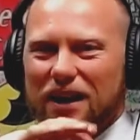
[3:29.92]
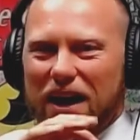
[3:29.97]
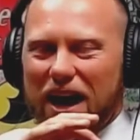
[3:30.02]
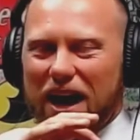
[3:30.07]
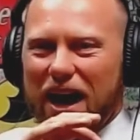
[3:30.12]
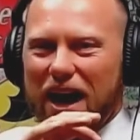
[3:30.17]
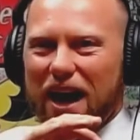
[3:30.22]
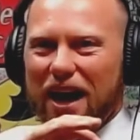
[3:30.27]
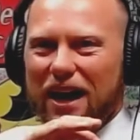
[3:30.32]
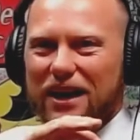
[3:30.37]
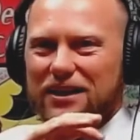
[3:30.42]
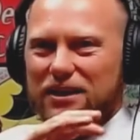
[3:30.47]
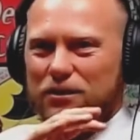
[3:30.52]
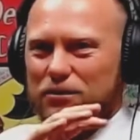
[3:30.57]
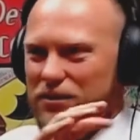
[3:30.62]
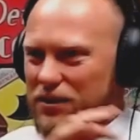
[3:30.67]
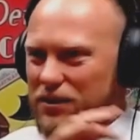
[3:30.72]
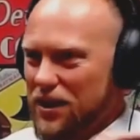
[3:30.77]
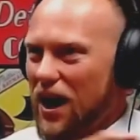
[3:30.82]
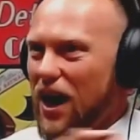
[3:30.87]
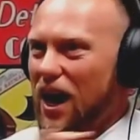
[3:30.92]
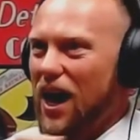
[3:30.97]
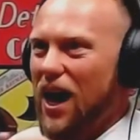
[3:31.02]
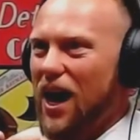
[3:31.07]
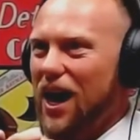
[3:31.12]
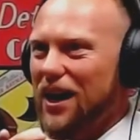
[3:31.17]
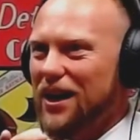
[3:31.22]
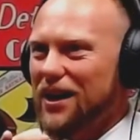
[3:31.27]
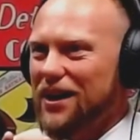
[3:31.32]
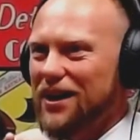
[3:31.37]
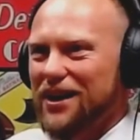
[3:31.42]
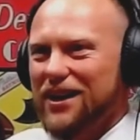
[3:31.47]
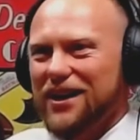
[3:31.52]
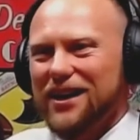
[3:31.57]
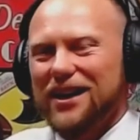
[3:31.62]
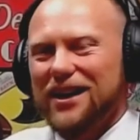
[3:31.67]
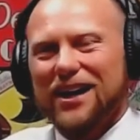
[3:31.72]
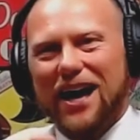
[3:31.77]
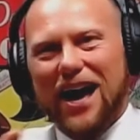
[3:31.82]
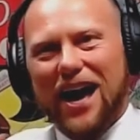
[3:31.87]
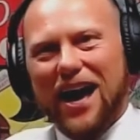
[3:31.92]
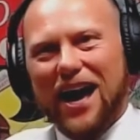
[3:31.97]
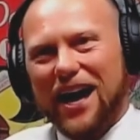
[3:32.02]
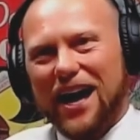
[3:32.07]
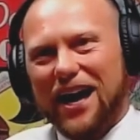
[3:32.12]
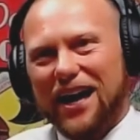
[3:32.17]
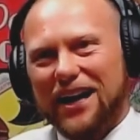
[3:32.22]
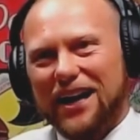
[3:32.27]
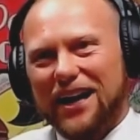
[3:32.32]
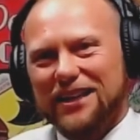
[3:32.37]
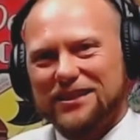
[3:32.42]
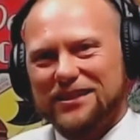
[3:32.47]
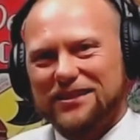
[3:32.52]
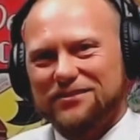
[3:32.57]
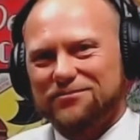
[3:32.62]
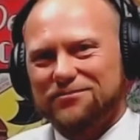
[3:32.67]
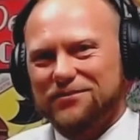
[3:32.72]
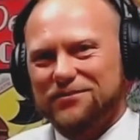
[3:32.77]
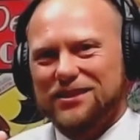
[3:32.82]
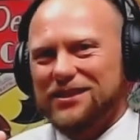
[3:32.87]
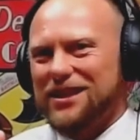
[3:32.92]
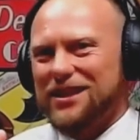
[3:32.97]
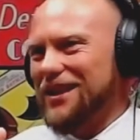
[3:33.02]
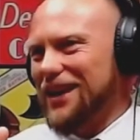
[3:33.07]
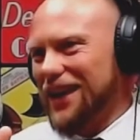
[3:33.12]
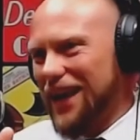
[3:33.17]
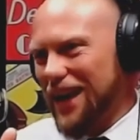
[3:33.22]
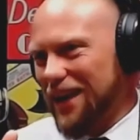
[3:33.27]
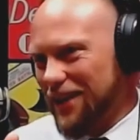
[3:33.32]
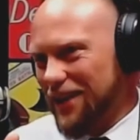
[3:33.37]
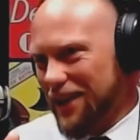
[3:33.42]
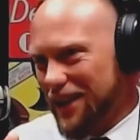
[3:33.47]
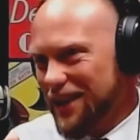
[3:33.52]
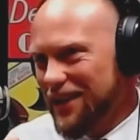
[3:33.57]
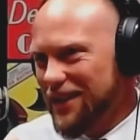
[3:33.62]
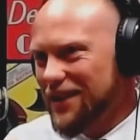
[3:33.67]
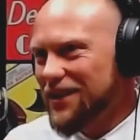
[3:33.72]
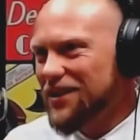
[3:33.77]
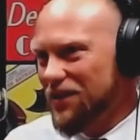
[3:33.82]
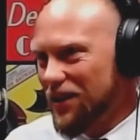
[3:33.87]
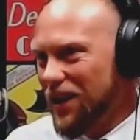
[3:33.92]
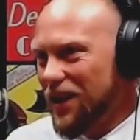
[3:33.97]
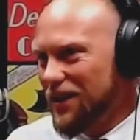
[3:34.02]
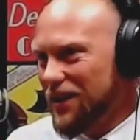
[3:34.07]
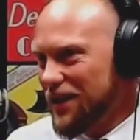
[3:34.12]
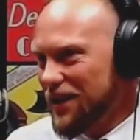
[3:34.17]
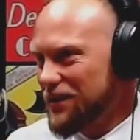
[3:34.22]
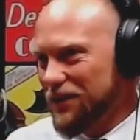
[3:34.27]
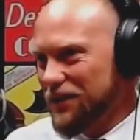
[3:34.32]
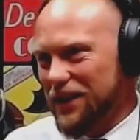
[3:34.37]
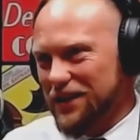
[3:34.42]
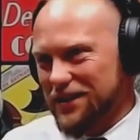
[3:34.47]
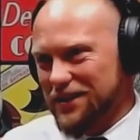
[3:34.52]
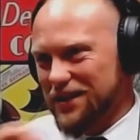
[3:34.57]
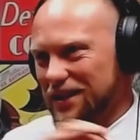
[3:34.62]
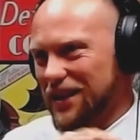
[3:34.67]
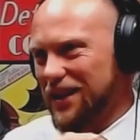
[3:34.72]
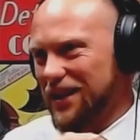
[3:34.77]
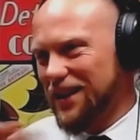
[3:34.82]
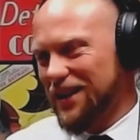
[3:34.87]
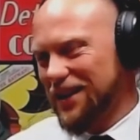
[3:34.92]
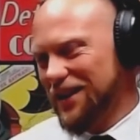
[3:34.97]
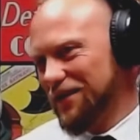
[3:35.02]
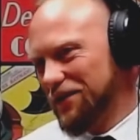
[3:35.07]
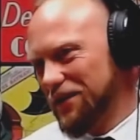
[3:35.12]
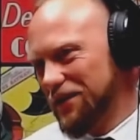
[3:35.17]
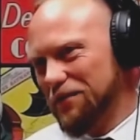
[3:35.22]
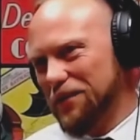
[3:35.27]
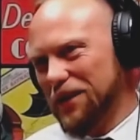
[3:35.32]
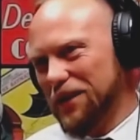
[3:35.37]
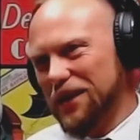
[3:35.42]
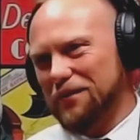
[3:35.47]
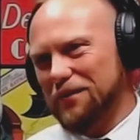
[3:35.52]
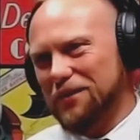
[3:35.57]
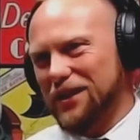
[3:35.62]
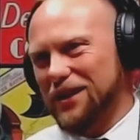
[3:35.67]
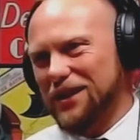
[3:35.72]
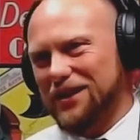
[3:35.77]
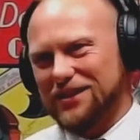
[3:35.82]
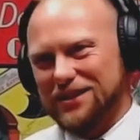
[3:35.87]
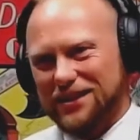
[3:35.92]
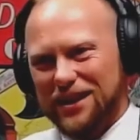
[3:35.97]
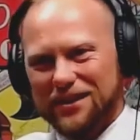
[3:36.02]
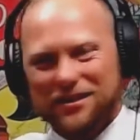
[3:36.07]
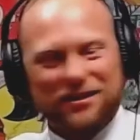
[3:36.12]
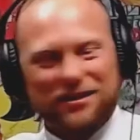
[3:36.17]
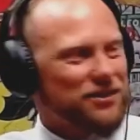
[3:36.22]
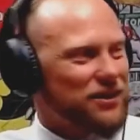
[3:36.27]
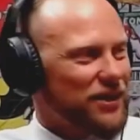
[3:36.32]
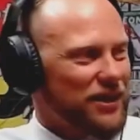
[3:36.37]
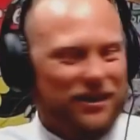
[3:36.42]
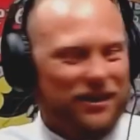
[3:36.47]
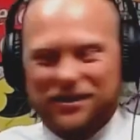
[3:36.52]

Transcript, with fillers: and it was dark and yeah, it's nothing out there, right? Let's face it. I don't know if you've been there, but in South Australia,